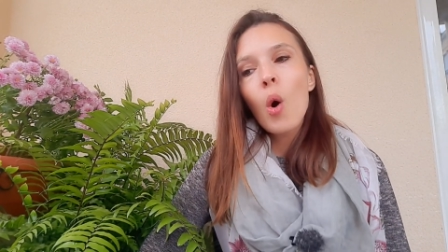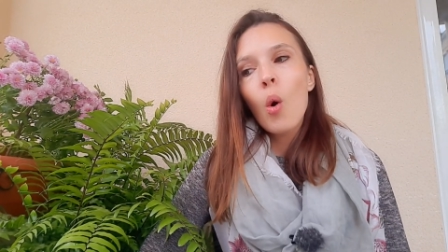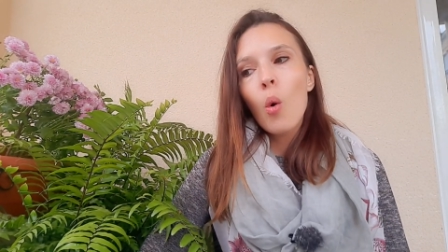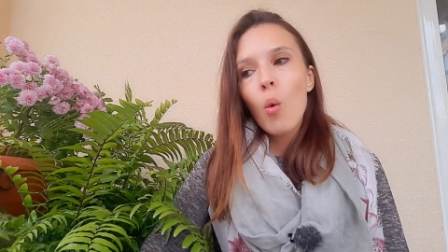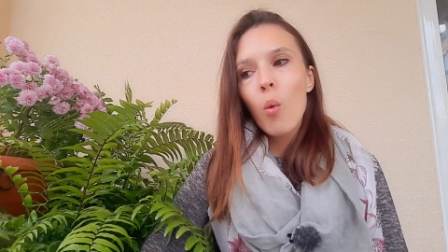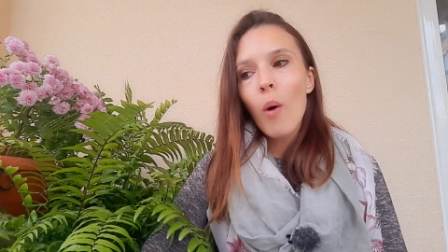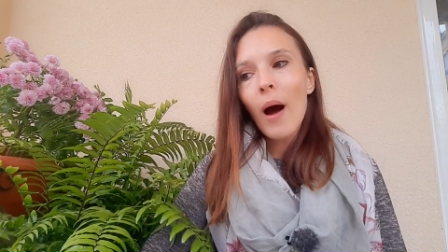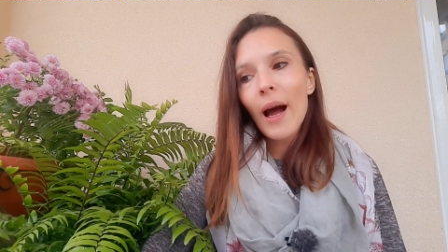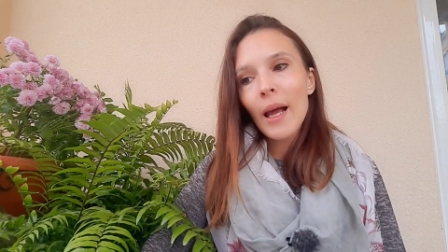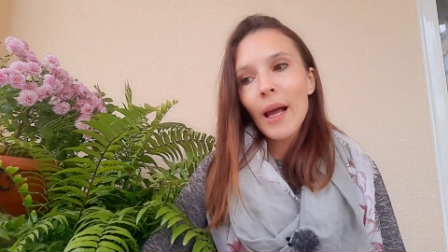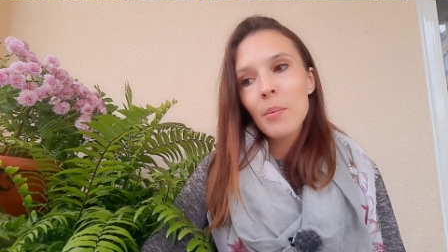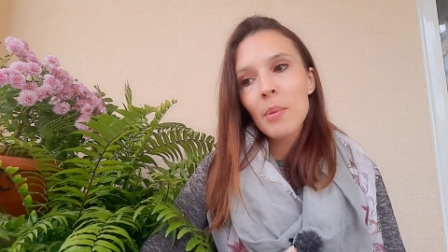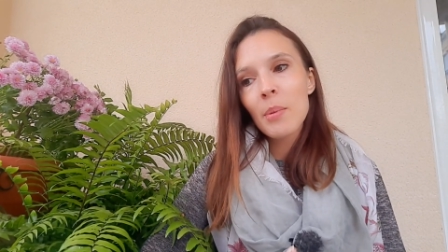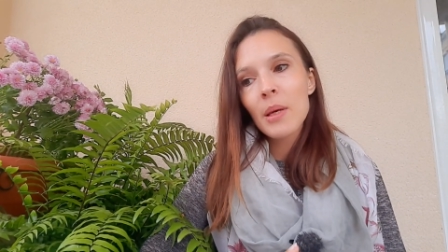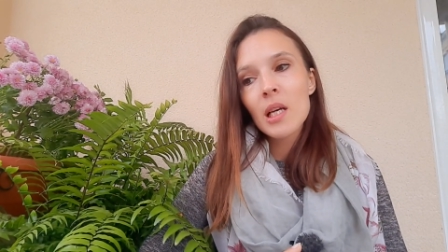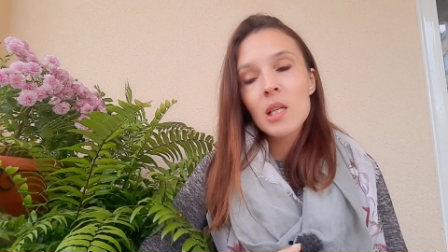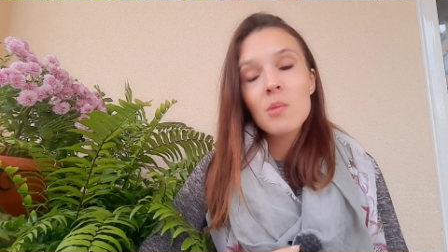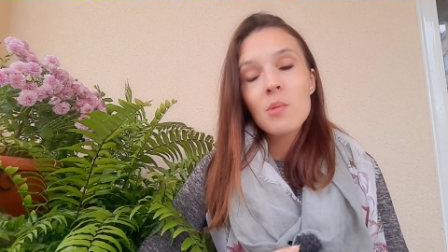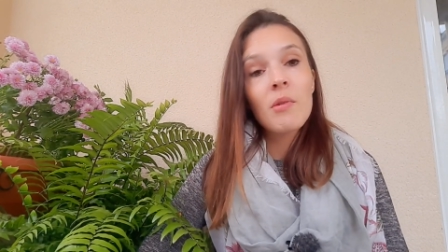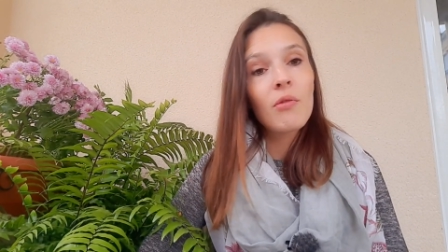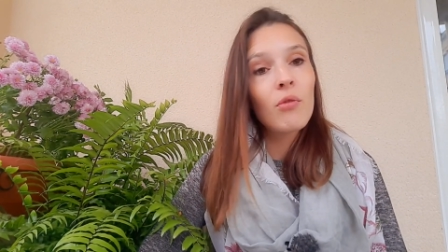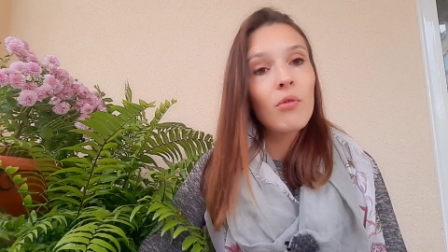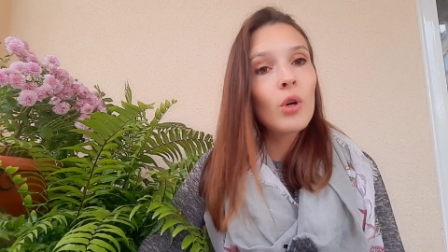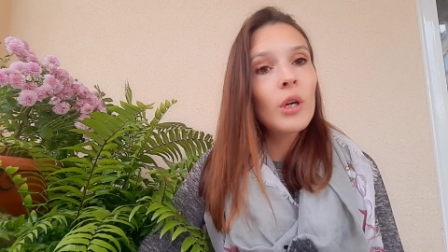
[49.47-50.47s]
Why? Because
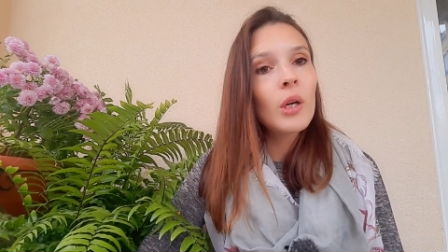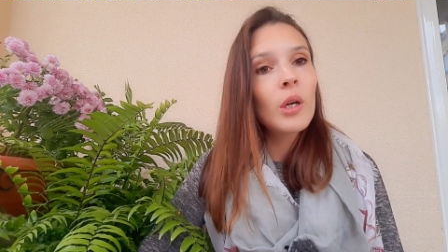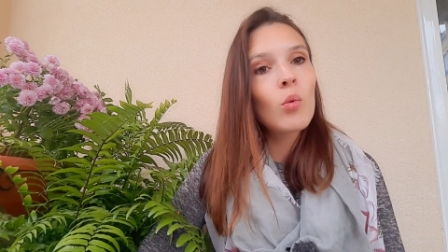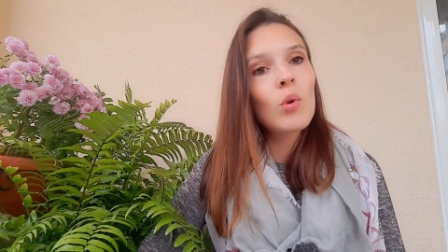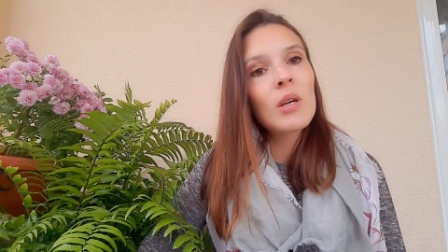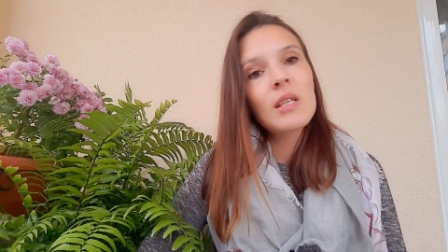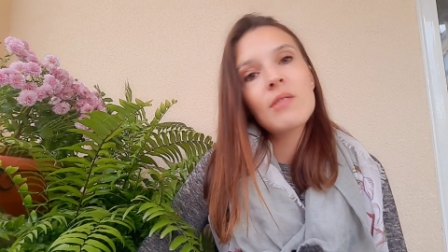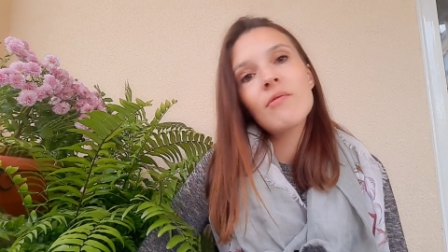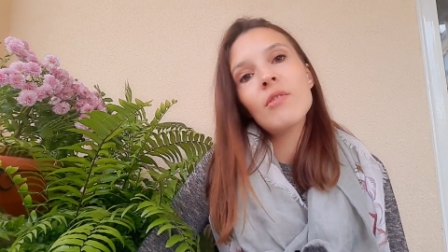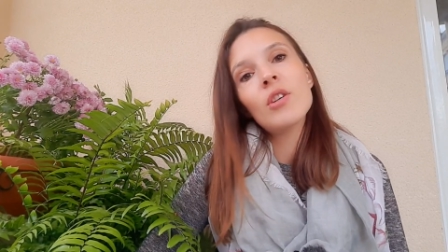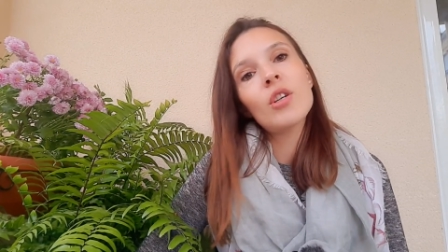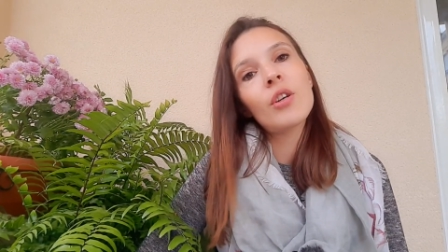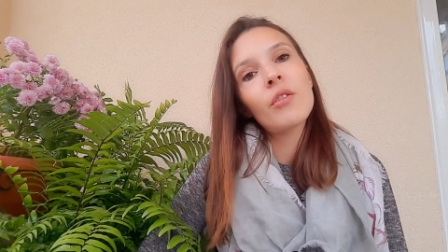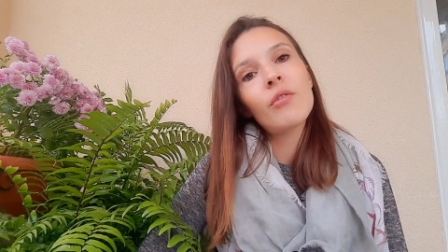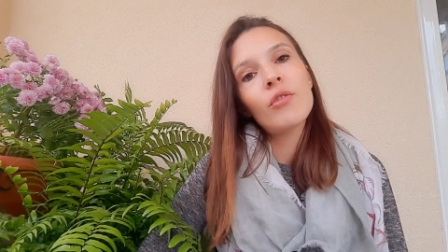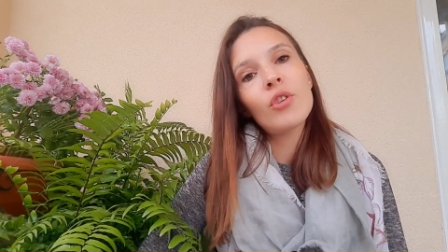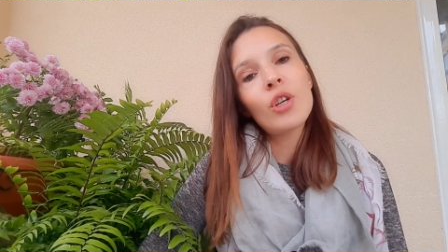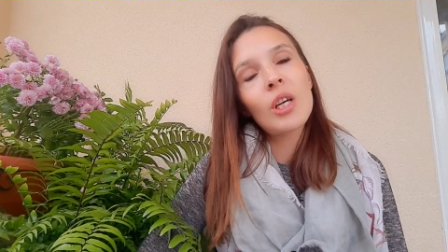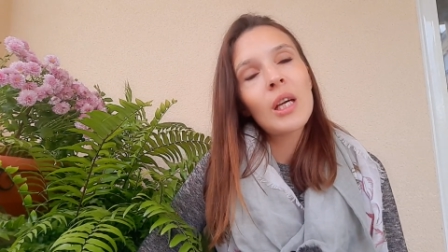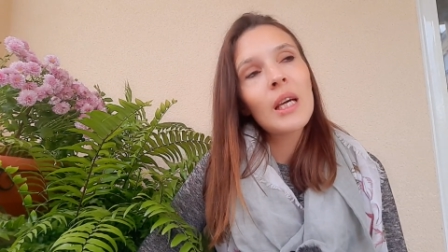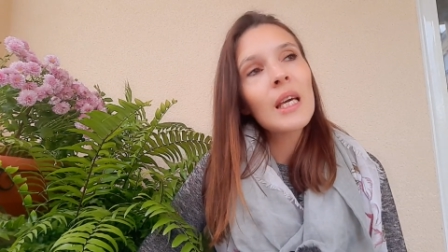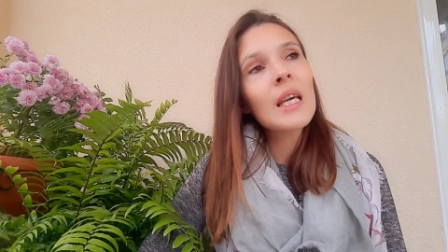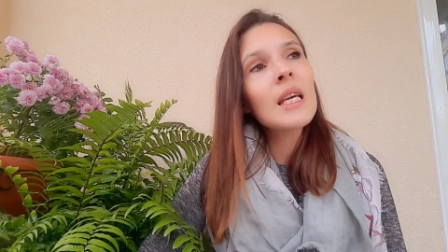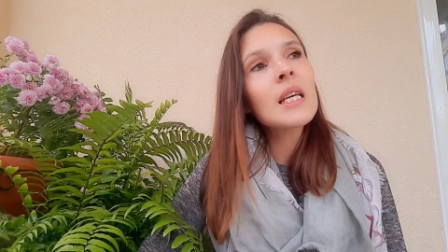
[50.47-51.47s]
before it was
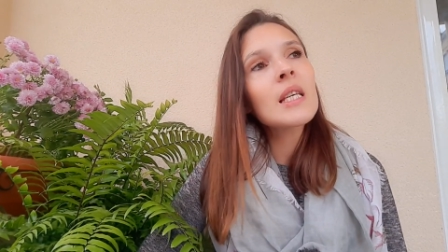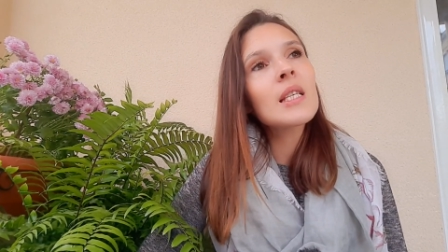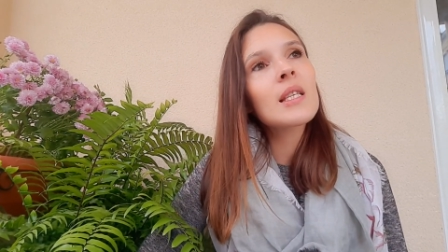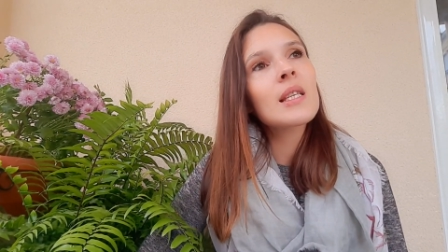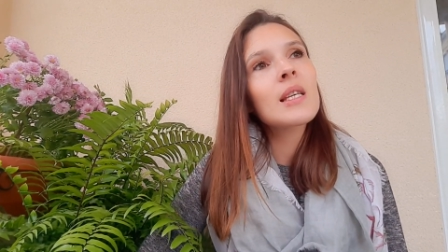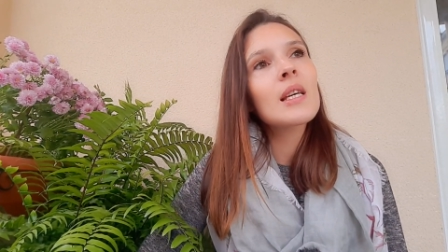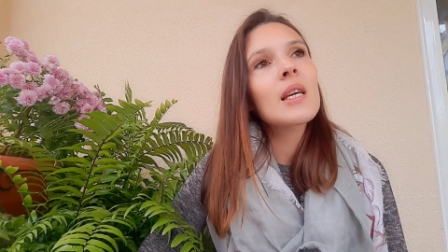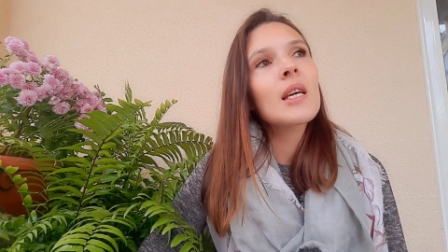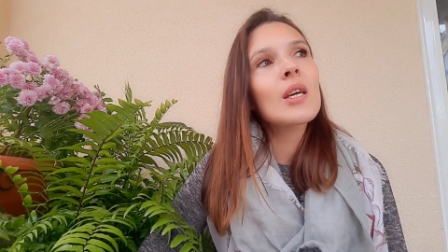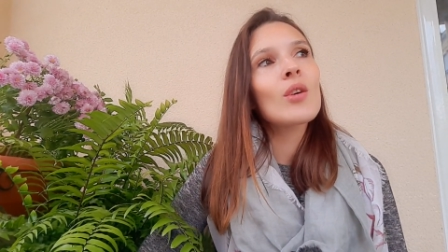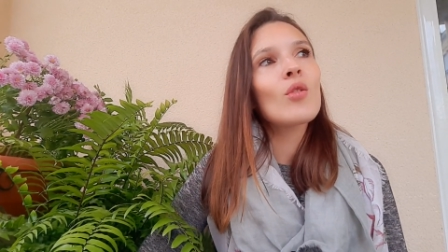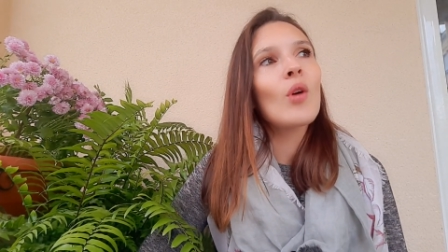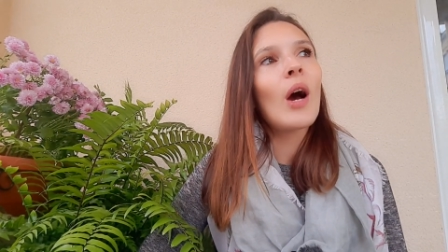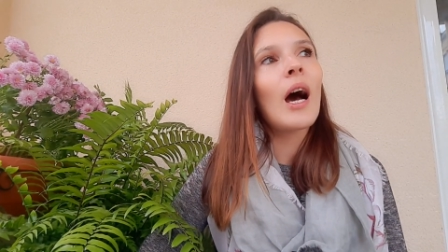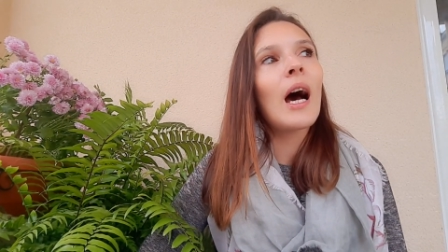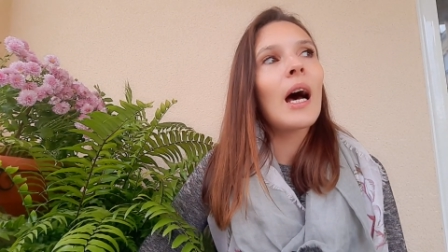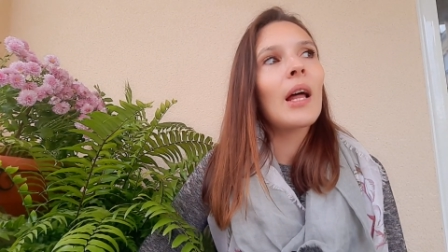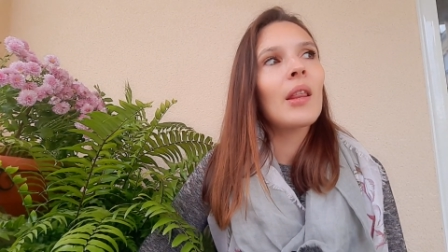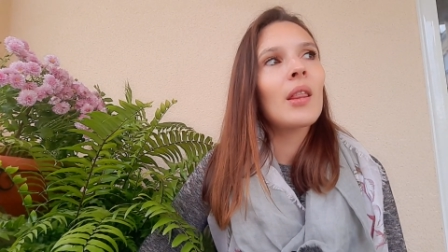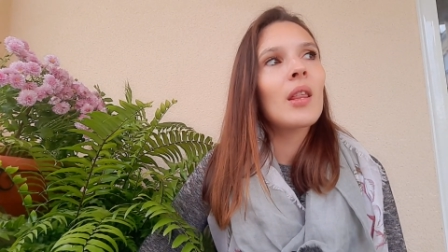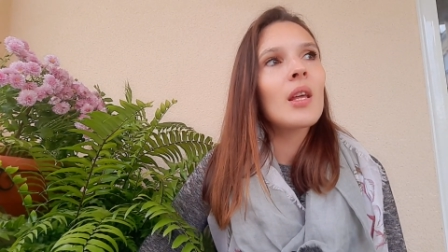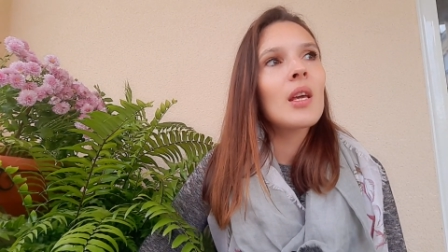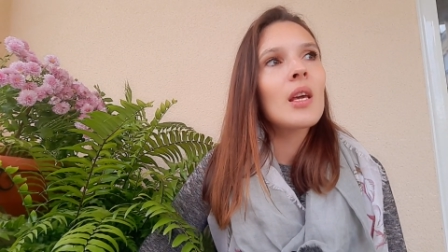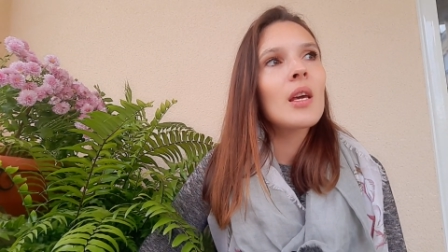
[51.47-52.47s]
very easy. You
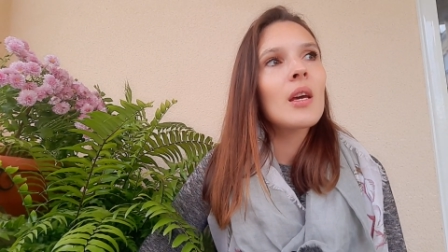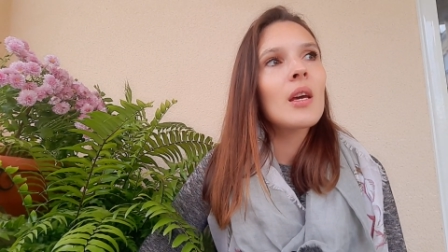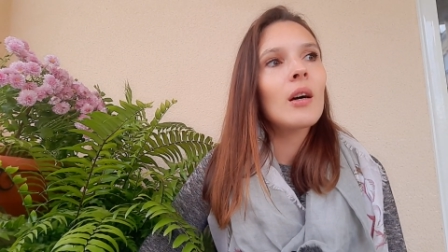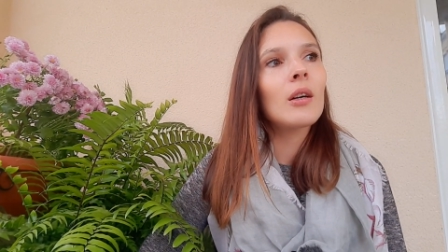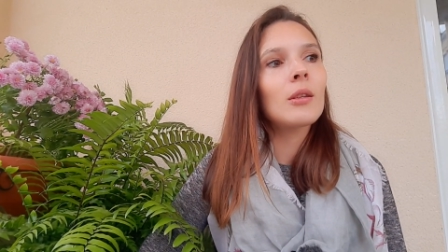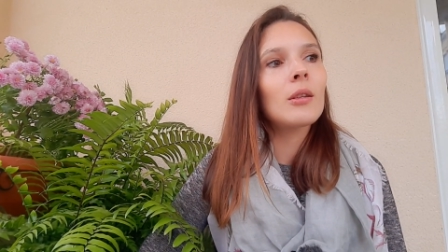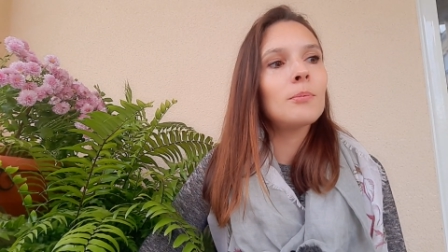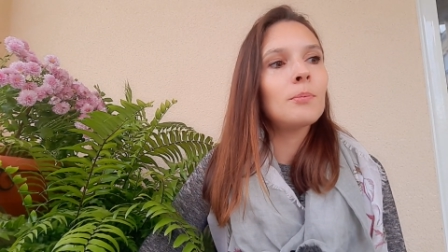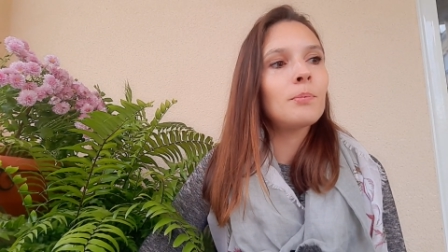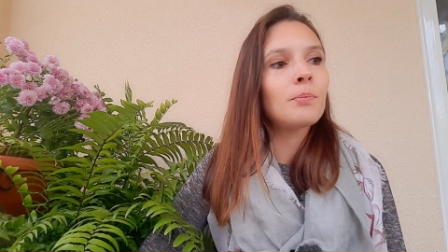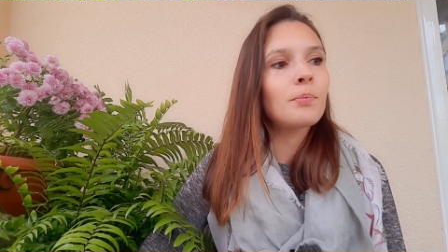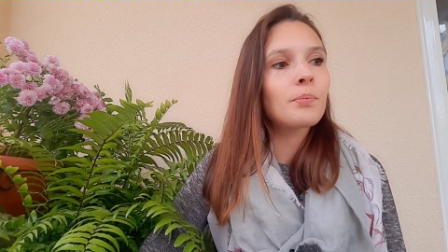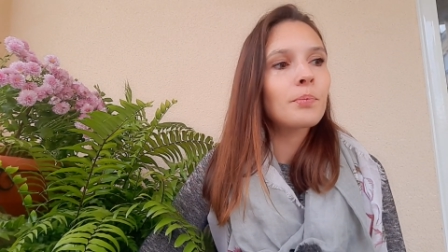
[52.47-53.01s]
had the